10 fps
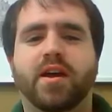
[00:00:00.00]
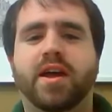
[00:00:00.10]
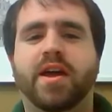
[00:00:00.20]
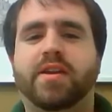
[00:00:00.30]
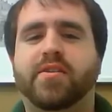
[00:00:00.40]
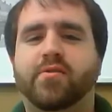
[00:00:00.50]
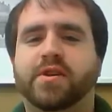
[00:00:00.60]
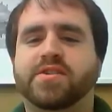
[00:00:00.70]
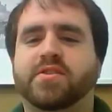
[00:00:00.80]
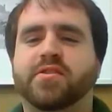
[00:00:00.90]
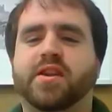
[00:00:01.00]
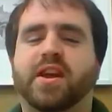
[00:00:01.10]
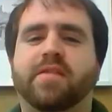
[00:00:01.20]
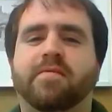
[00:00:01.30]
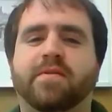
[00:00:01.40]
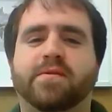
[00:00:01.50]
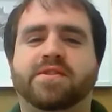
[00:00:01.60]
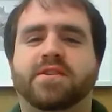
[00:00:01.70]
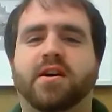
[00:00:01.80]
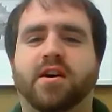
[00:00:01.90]
and who exert
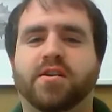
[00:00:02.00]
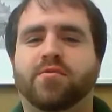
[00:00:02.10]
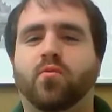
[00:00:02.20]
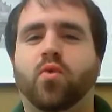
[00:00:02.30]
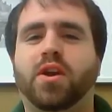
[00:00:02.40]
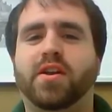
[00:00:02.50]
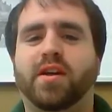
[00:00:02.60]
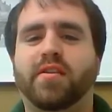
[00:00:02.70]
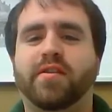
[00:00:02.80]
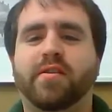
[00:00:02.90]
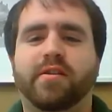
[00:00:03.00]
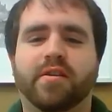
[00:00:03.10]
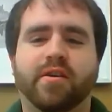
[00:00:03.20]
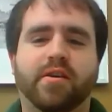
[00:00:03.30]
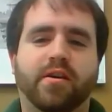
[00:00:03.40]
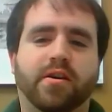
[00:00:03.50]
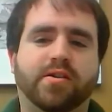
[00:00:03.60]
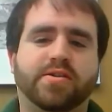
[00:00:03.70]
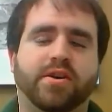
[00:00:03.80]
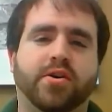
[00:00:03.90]
influence on one another.
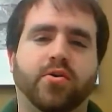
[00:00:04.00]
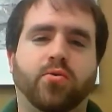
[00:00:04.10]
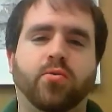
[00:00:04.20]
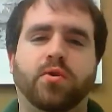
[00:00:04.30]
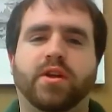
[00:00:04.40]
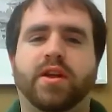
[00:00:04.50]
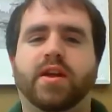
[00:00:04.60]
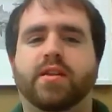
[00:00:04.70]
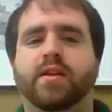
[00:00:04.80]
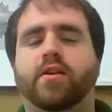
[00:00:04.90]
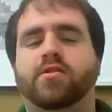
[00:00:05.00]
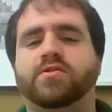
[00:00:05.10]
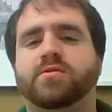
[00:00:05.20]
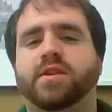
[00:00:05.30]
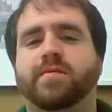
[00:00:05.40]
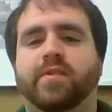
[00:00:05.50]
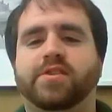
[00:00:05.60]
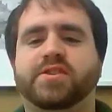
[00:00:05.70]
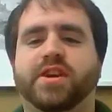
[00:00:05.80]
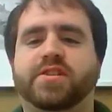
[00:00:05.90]
So it also
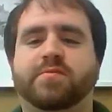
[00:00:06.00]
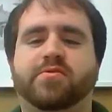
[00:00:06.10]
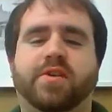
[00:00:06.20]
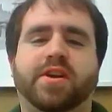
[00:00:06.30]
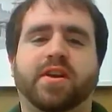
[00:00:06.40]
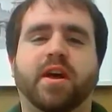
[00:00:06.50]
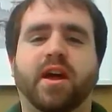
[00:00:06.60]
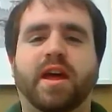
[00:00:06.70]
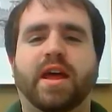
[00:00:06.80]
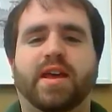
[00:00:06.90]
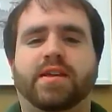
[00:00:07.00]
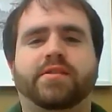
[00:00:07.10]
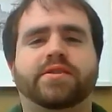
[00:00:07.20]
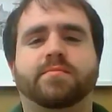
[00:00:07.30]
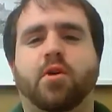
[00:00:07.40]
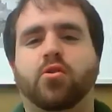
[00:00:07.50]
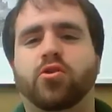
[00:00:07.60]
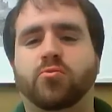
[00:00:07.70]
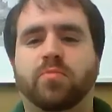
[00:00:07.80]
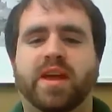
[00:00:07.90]
differentiates between a small
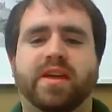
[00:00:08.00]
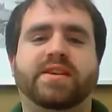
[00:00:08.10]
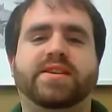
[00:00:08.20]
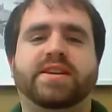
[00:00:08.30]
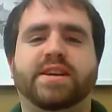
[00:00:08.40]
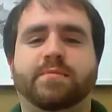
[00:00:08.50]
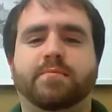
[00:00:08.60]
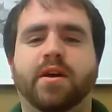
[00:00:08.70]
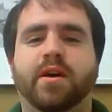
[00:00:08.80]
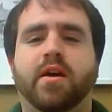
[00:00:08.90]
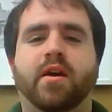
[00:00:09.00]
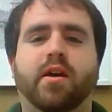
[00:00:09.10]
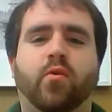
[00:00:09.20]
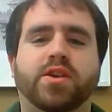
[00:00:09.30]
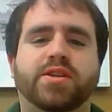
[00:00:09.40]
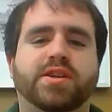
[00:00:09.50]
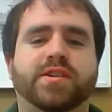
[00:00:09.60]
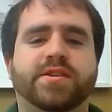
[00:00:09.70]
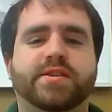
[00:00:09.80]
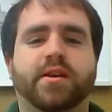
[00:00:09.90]
group and a team, which
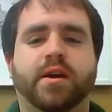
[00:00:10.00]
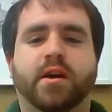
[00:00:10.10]
is